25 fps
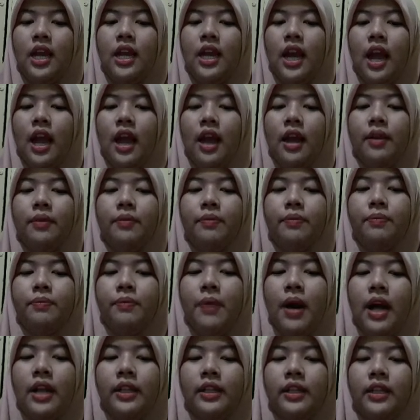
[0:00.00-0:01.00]

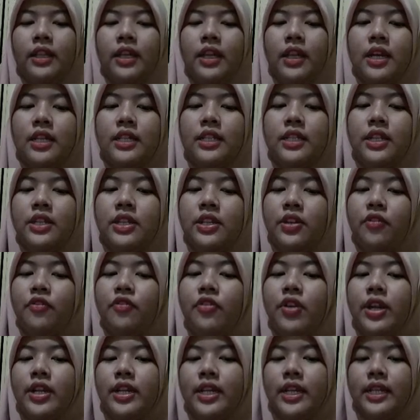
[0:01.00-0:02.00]
but the
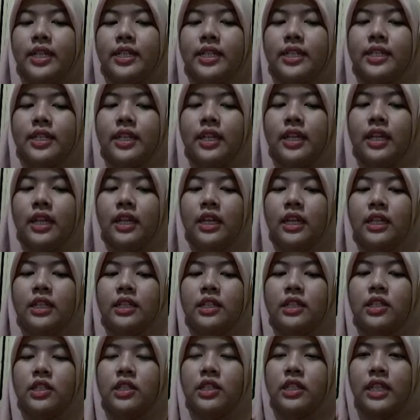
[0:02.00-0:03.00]
difference is it
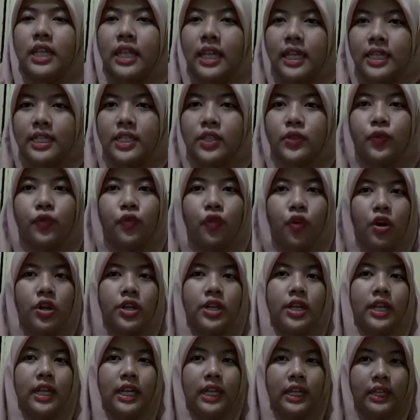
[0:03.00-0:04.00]
is for
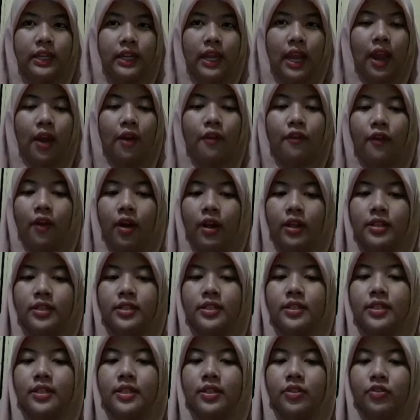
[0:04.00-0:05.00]
the
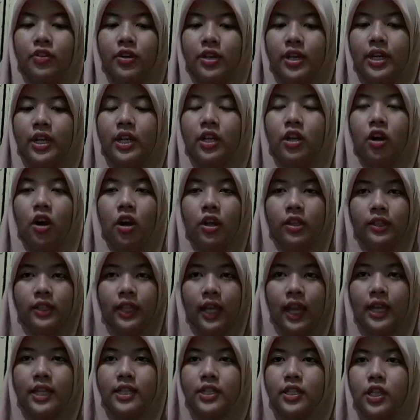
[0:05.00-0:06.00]
EFL's reading
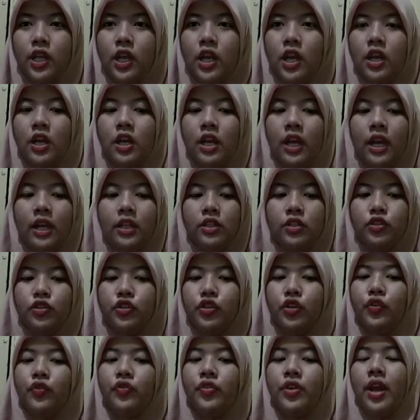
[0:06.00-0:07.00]
context and
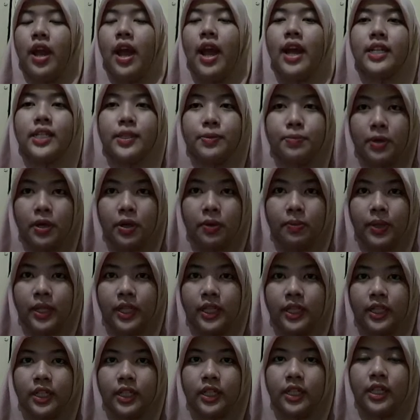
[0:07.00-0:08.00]
through the
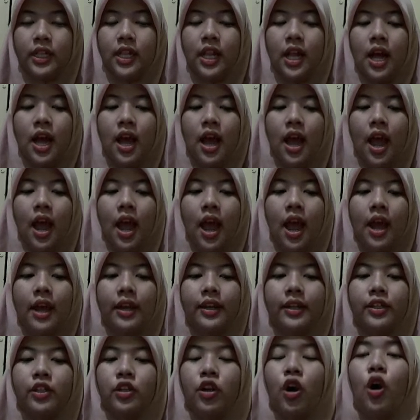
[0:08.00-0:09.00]
experimental
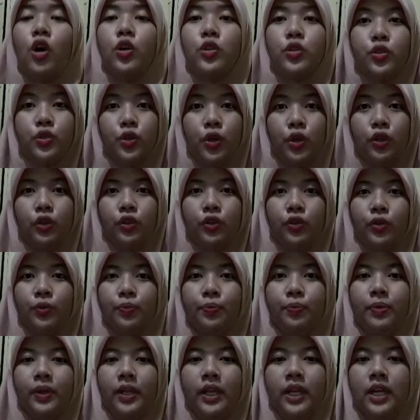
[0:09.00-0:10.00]
and control
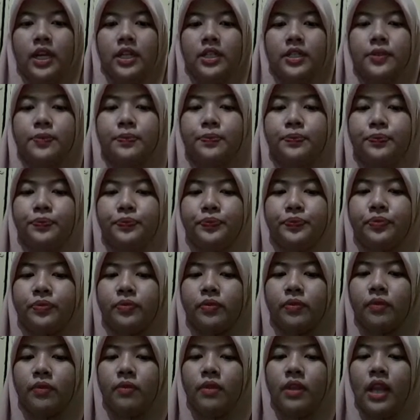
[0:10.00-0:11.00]
group, because
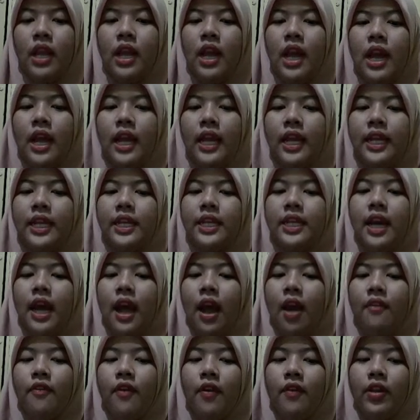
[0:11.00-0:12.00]
in the
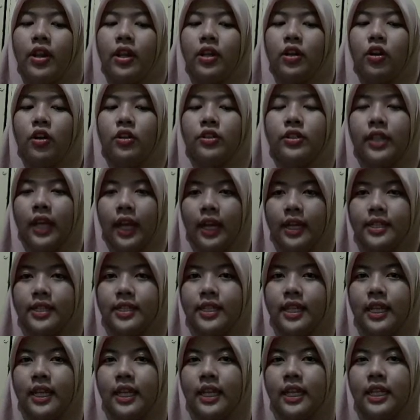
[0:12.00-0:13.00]
FL context
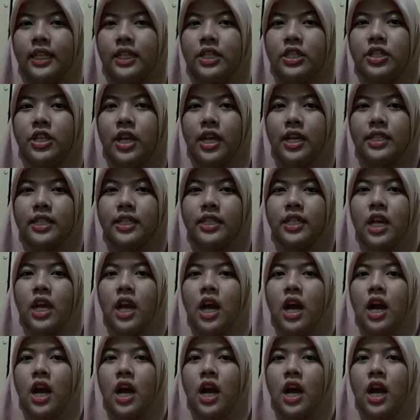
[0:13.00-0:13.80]
in just